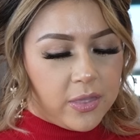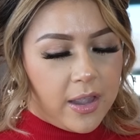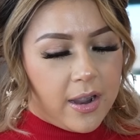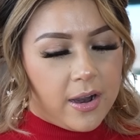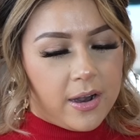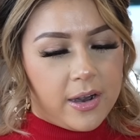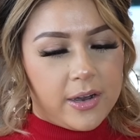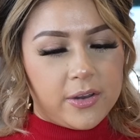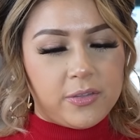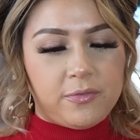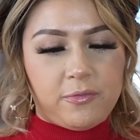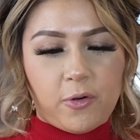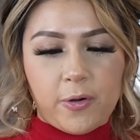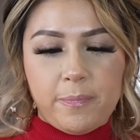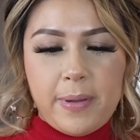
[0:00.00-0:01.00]
our
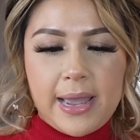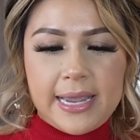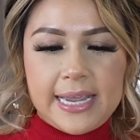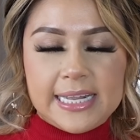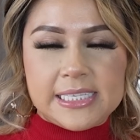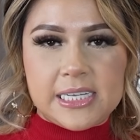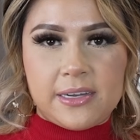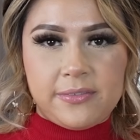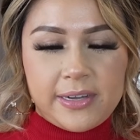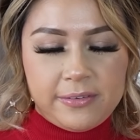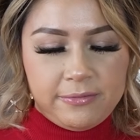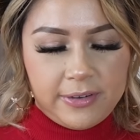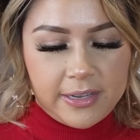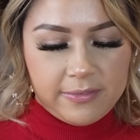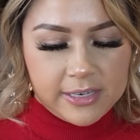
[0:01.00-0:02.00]
4 packets of
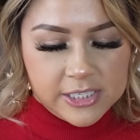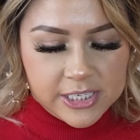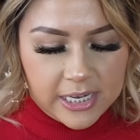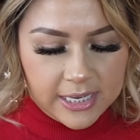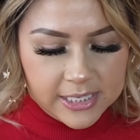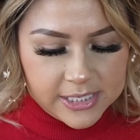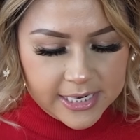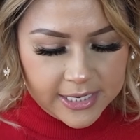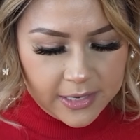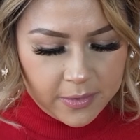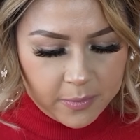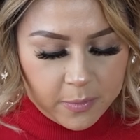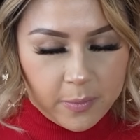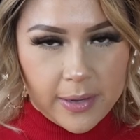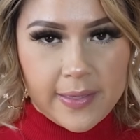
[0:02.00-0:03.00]
unflavored gelatin
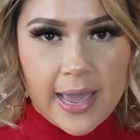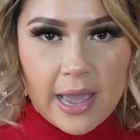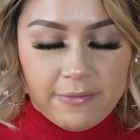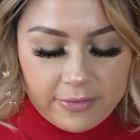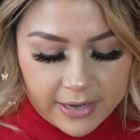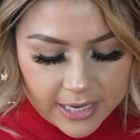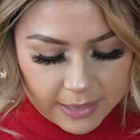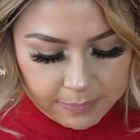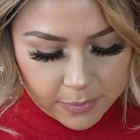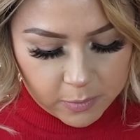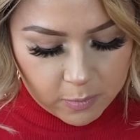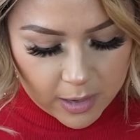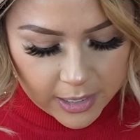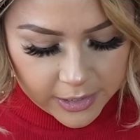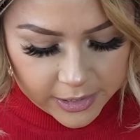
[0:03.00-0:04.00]
with half a cup of
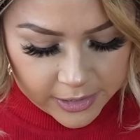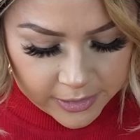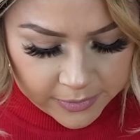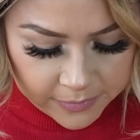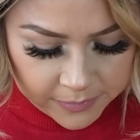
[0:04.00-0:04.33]
water.